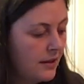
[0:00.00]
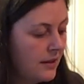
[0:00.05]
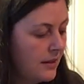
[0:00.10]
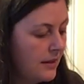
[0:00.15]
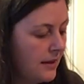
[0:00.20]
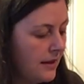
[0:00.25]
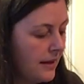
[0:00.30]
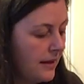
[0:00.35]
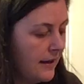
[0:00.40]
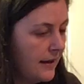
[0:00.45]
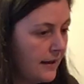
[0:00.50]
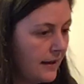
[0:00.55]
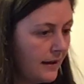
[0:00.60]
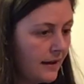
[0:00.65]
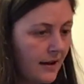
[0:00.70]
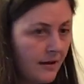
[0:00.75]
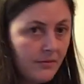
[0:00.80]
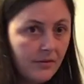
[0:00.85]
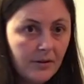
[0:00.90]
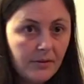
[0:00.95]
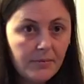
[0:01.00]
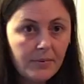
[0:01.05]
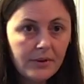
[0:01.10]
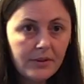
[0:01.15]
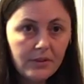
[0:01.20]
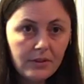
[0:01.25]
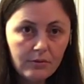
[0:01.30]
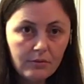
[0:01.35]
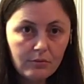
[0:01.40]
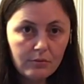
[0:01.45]
then I'm gonna
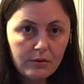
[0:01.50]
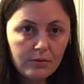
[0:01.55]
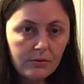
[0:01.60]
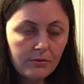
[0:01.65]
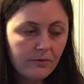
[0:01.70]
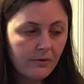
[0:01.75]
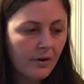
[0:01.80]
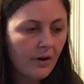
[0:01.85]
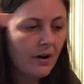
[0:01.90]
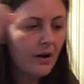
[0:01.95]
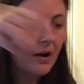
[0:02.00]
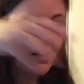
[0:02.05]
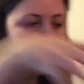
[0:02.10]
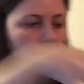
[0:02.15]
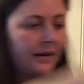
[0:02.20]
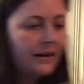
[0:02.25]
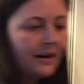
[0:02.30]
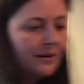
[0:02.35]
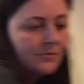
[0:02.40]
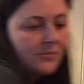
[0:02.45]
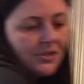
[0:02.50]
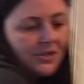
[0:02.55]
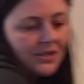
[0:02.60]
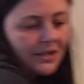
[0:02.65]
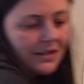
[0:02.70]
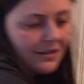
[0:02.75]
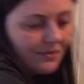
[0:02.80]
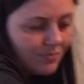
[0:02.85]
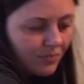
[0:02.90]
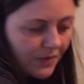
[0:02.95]
put the roof on. I'm just
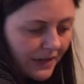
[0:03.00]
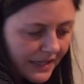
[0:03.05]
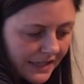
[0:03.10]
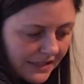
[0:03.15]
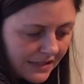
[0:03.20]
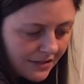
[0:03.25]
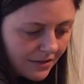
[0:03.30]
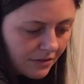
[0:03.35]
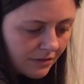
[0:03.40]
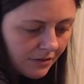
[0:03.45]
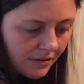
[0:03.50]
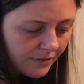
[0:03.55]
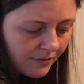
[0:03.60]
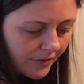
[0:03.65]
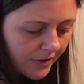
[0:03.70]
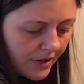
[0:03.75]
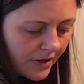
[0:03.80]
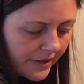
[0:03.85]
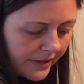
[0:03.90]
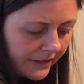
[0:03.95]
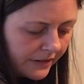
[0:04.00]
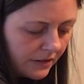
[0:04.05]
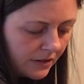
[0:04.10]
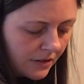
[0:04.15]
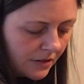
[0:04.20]
gonna place the roof on,